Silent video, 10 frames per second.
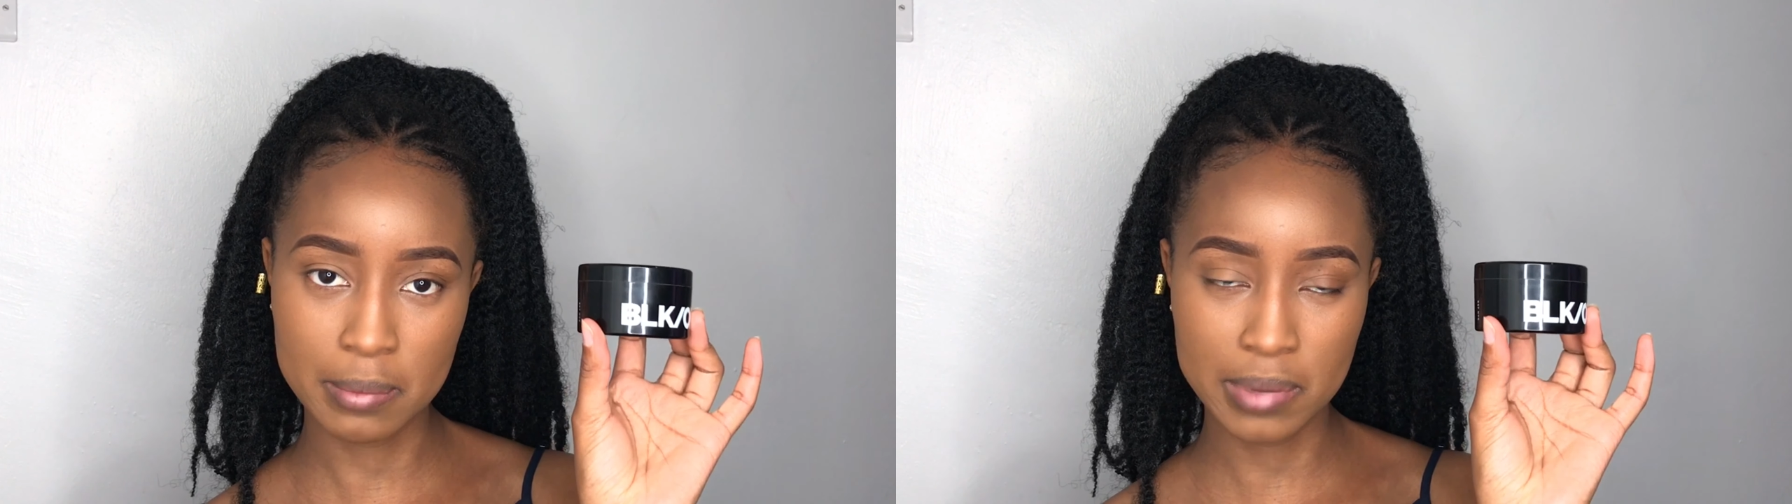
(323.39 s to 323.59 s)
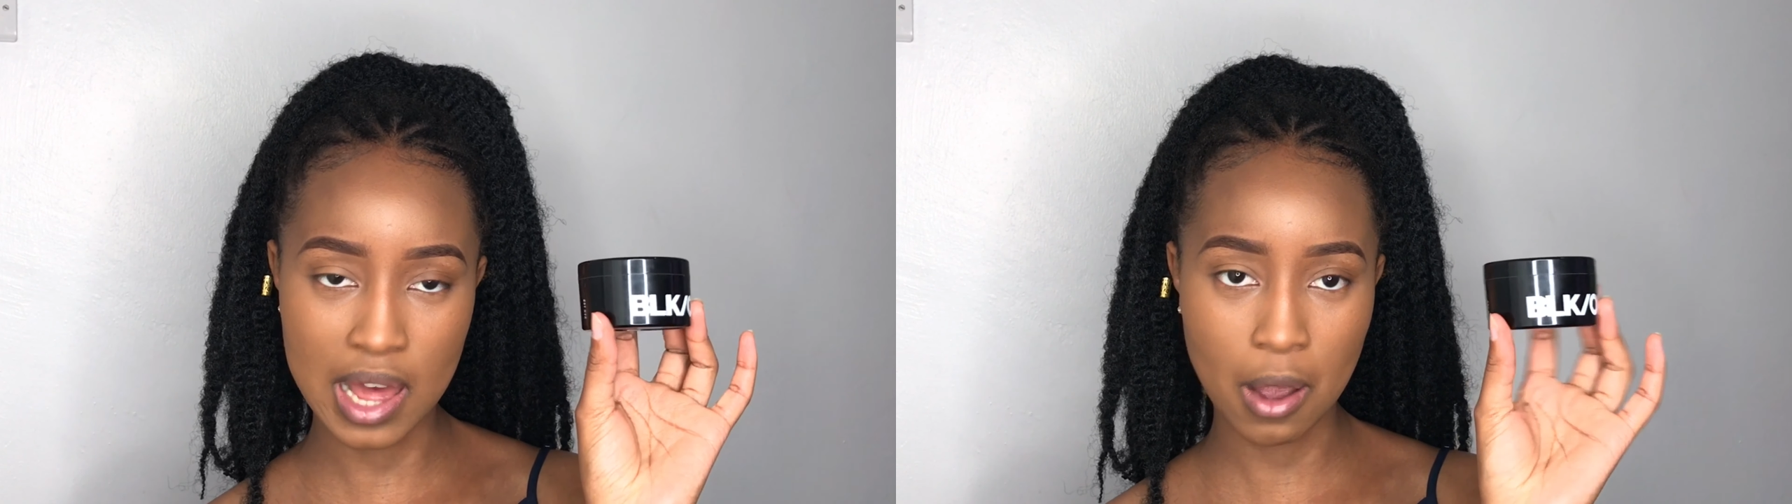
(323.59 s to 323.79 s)

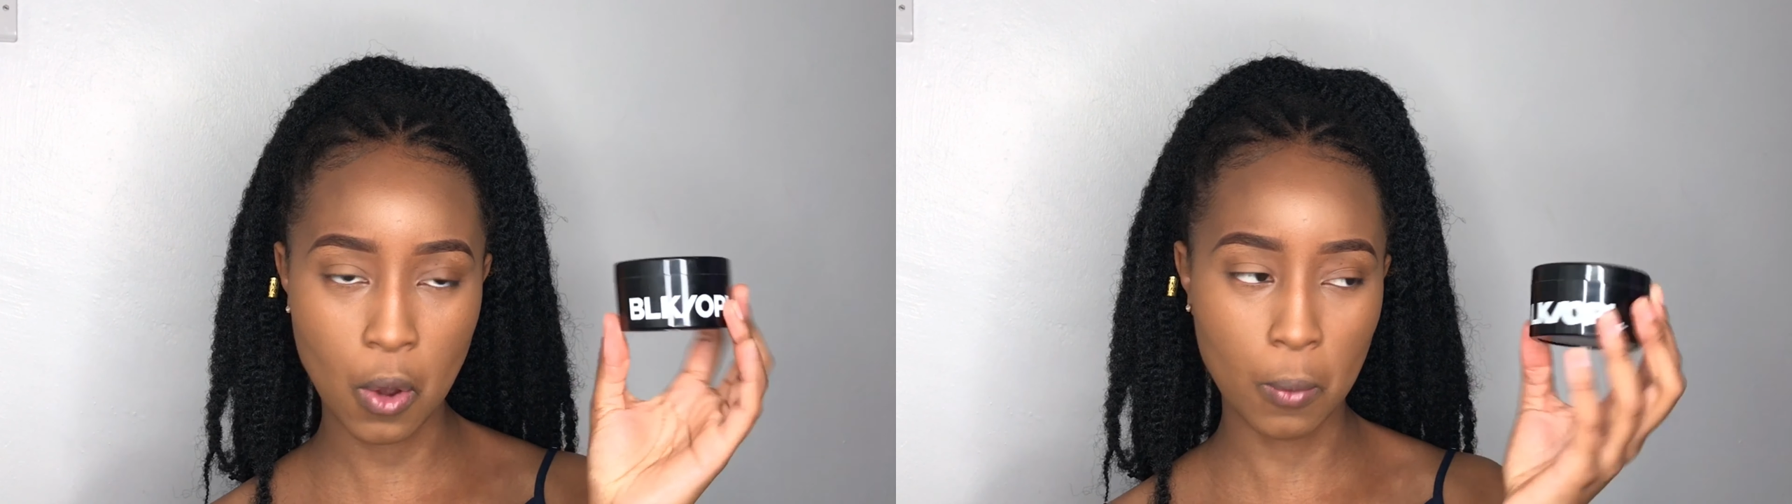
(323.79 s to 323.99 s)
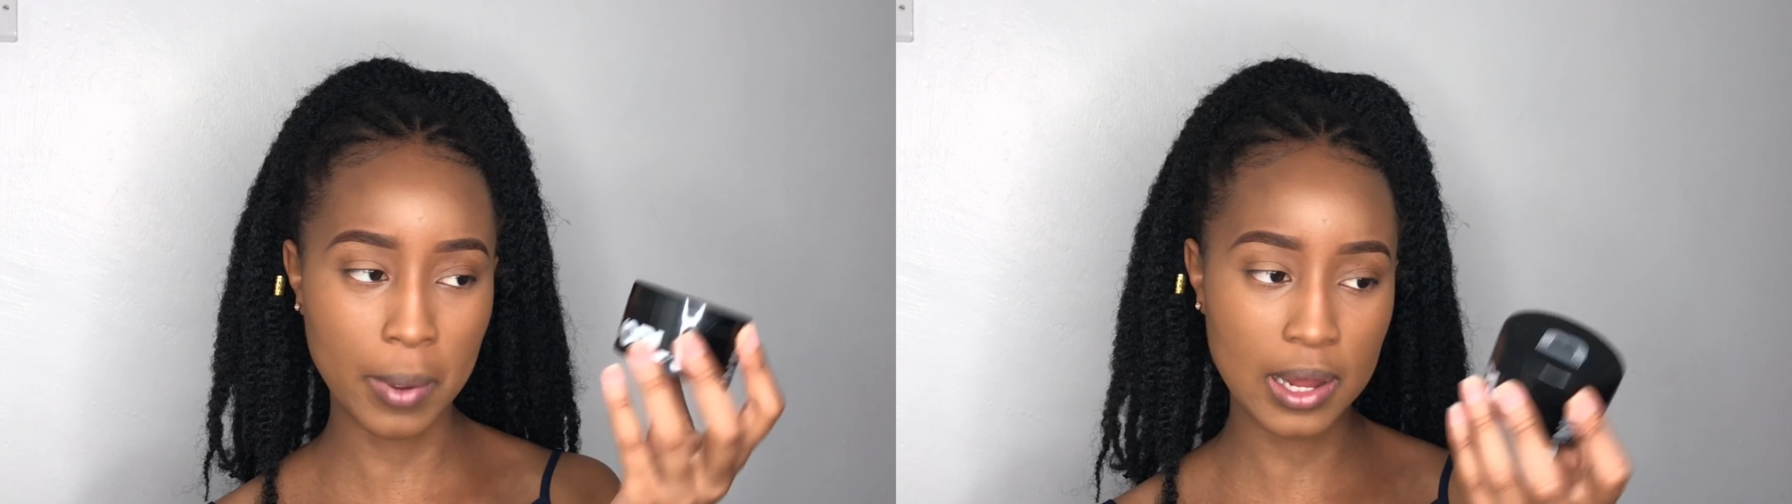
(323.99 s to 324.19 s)
black
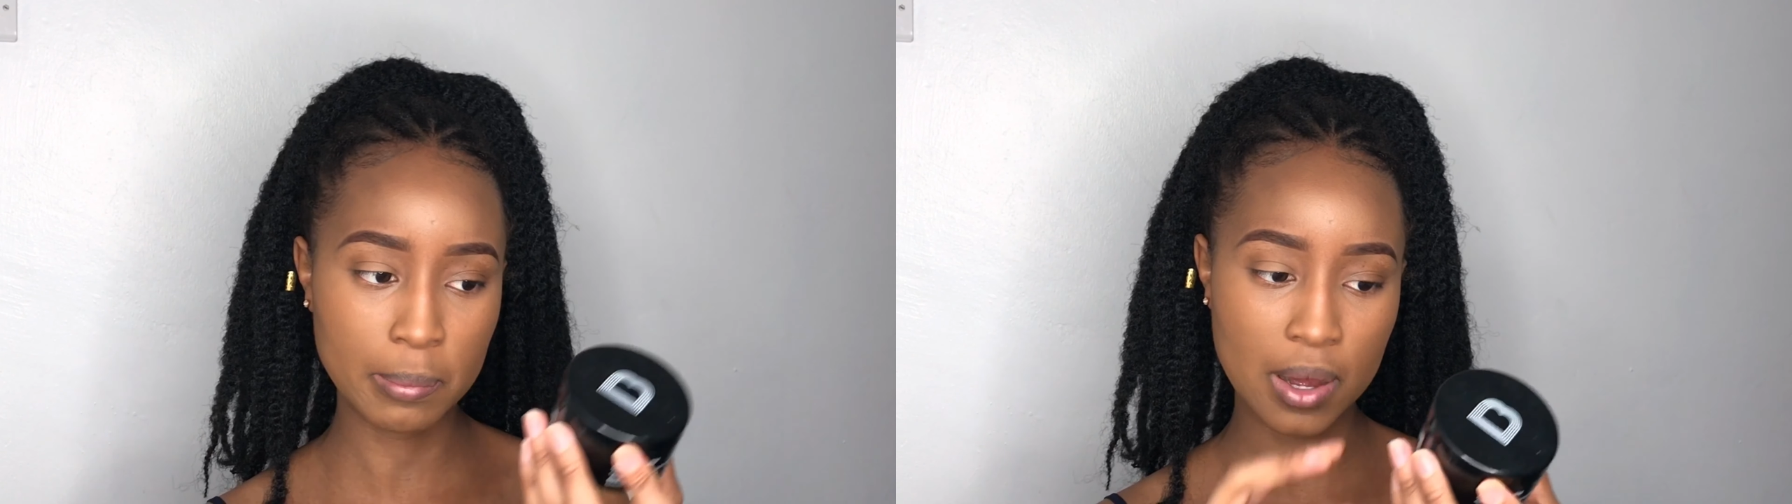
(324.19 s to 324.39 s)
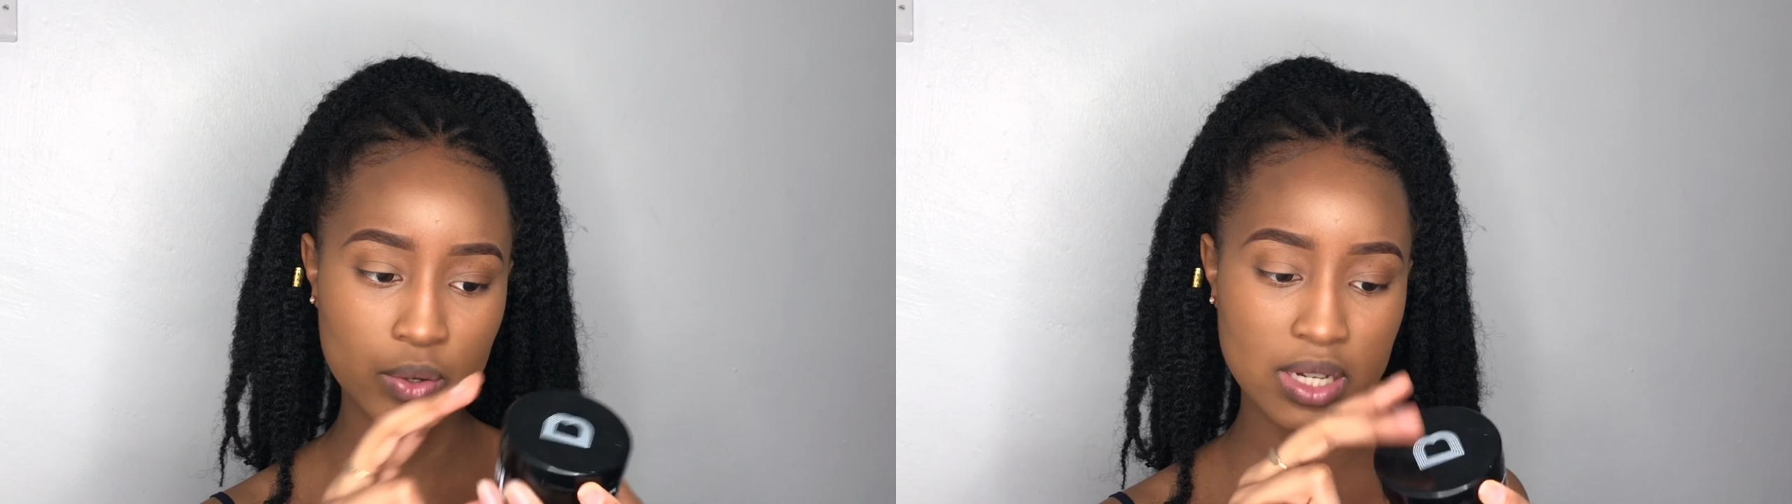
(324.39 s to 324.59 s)
Opal
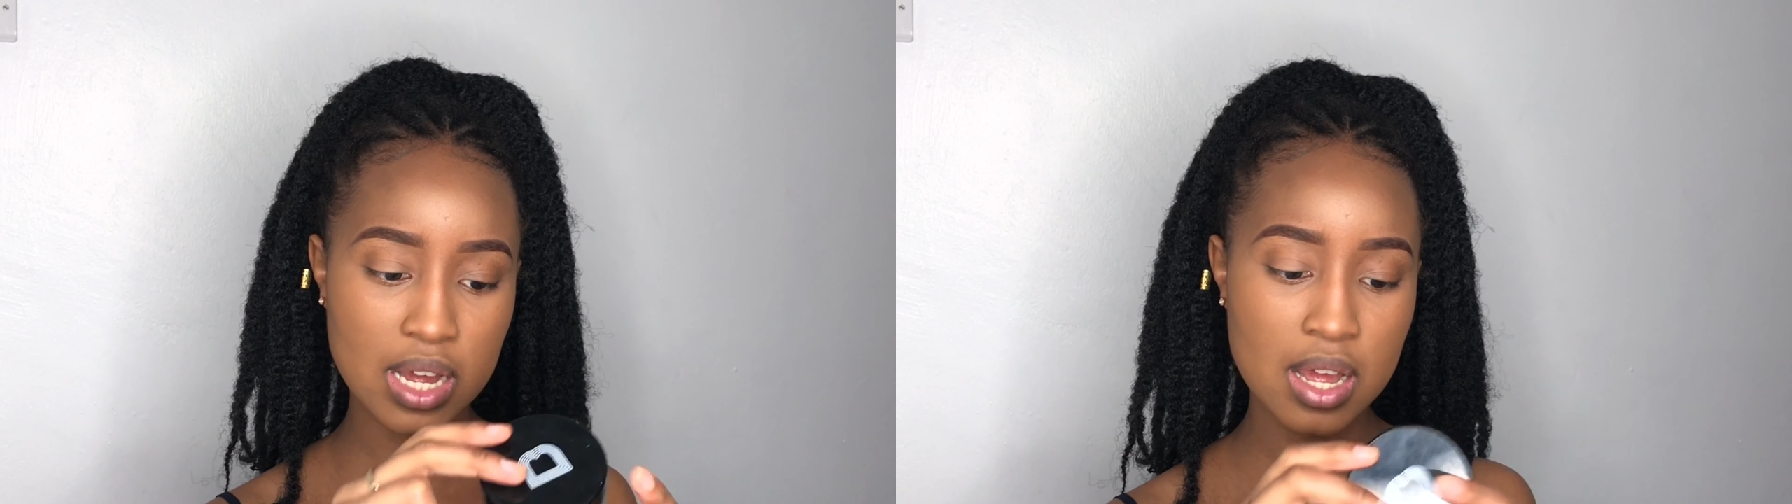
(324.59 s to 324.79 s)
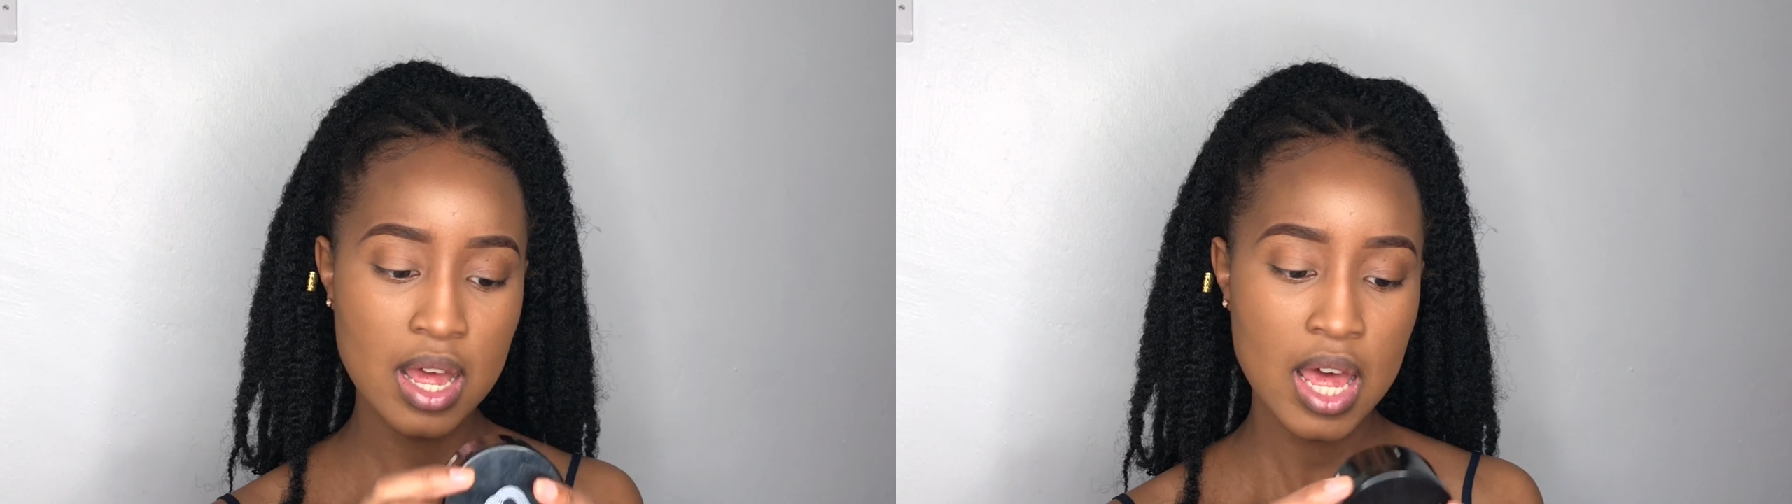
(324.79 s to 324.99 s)
powder.